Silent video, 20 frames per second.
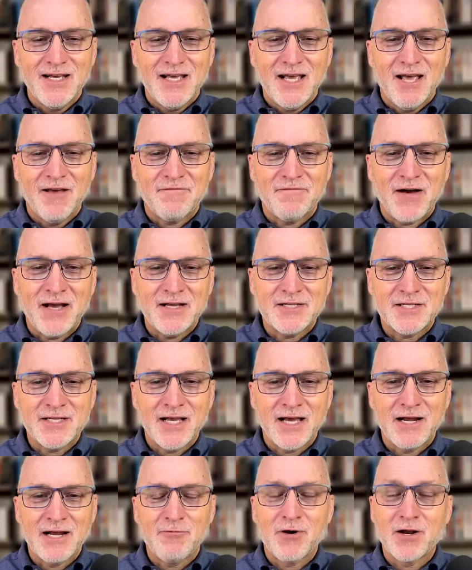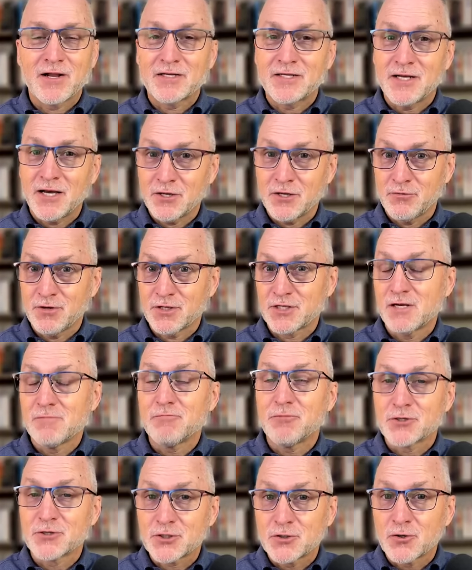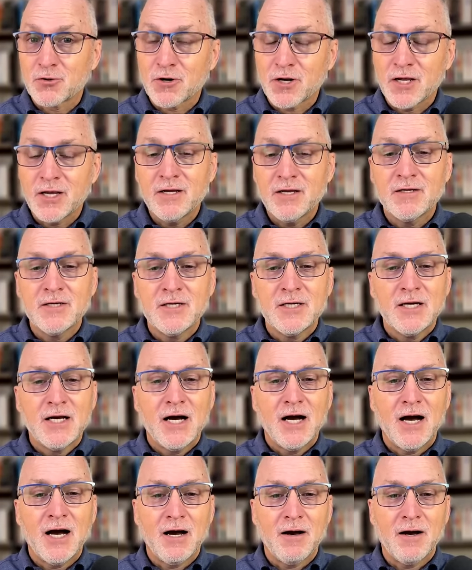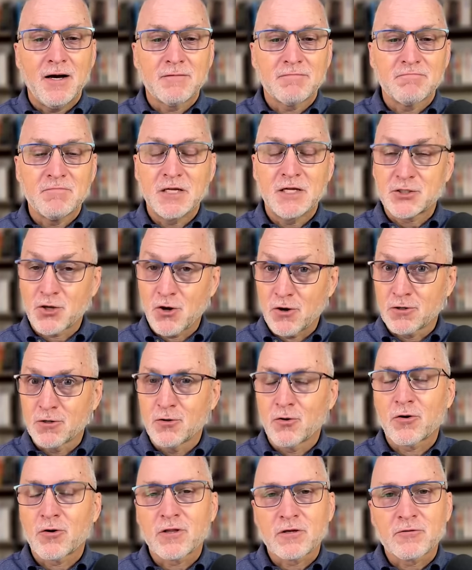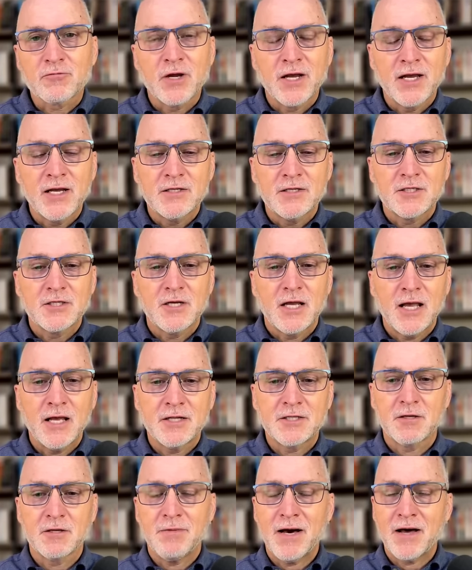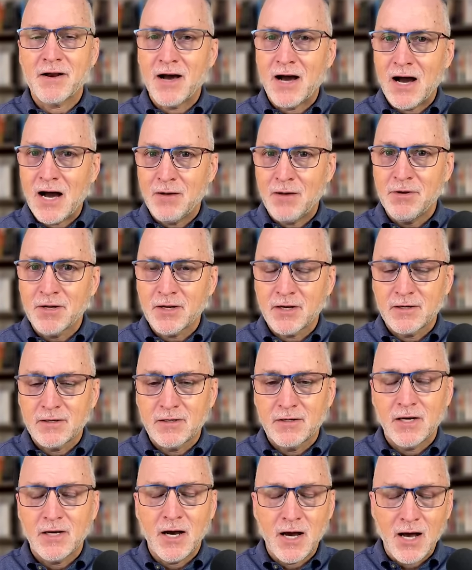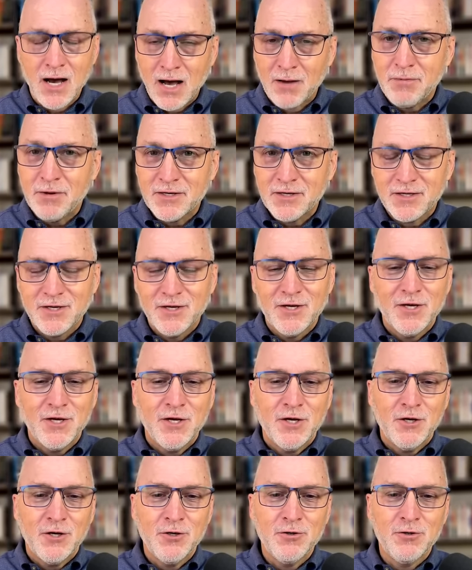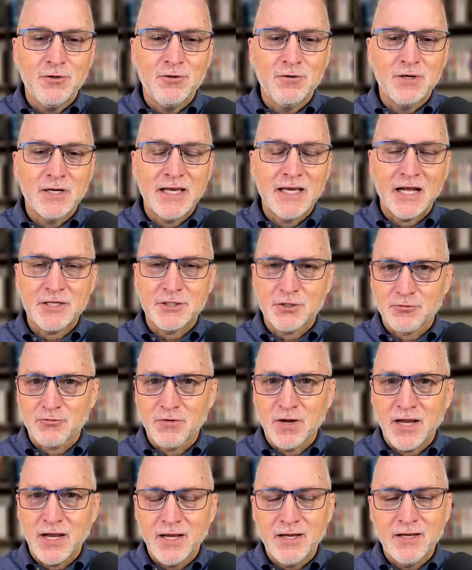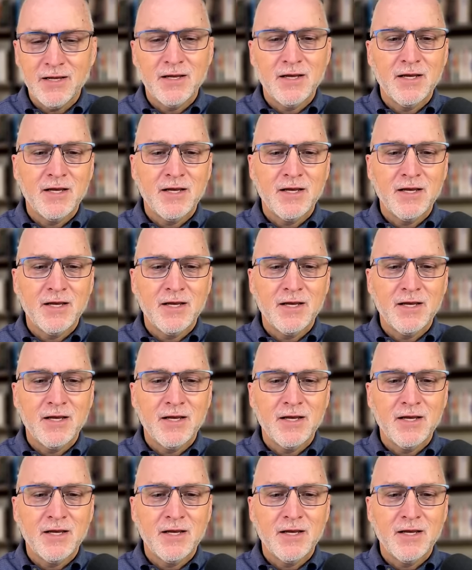If I said I want to tell you a simple story, it's called Lord of the Rings. It's about a hobbit who gets a ring